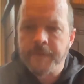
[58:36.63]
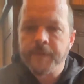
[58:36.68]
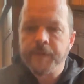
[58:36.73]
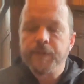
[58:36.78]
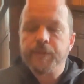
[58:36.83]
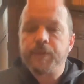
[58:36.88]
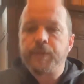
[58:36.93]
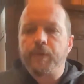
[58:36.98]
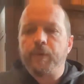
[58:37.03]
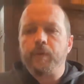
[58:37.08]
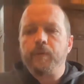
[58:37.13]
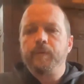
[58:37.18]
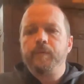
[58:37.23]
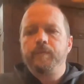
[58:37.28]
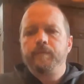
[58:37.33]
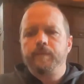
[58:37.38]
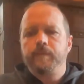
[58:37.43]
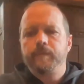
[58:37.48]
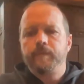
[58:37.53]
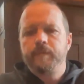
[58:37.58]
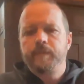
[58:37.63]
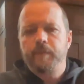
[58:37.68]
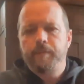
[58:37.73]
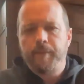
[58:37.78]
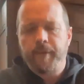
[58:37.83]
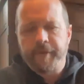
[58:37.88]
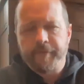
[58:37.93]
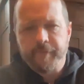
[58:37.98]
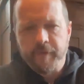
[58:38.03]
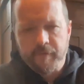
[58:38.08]
So some of
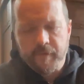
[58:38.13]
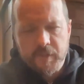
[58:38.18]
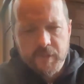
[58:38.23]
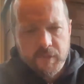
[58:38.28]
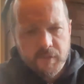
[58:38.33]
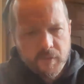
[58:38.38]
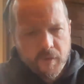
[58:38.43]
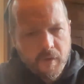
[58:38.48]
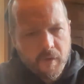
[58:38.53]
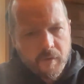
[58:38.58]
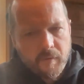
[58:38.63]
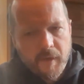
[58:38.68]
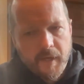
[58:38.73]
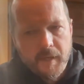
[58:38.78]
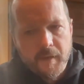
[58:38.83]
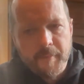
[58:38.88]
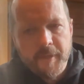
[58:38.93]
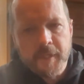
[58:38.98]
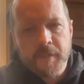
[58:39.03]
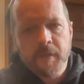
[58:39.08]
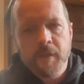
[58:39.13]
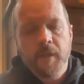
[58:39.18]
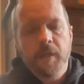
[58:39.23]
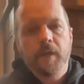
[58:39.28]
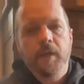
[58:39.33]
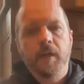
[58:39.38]
my favorite songwriters, I mean,